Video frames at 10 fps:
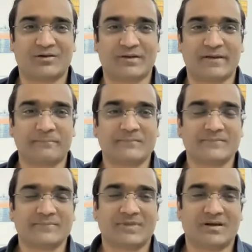Okay.
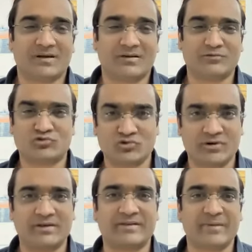You
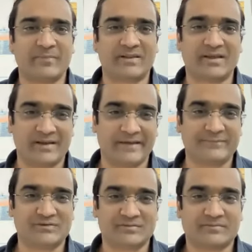should remember their
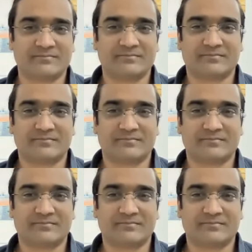names.